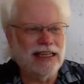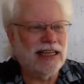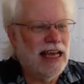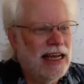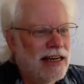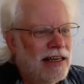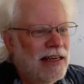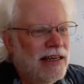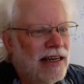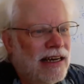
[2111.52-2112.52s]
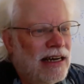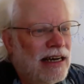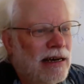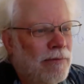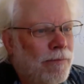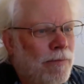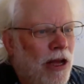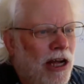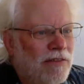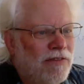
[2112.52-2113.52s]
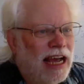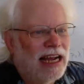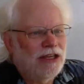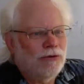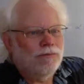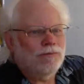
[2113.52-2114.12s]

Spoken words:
the cat, on the vacuum.